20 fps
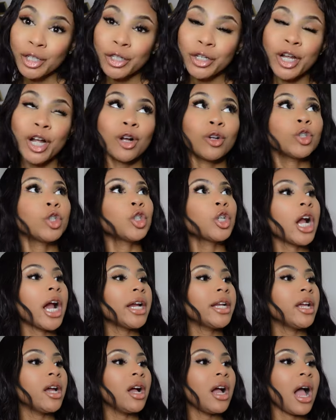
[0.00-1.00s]
You know,
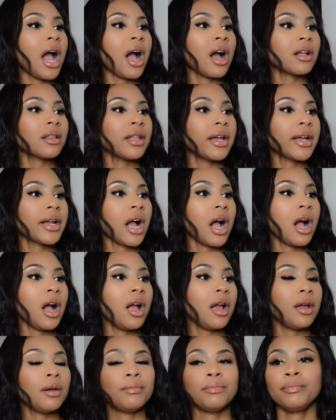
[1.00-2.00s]
trying to act like
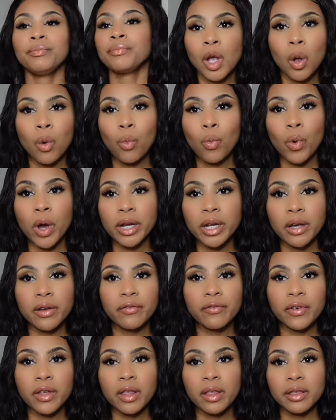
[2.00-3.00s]
I'm one
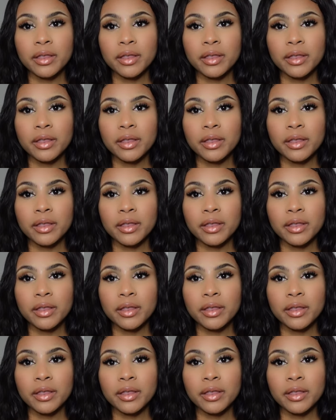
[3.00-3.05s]
of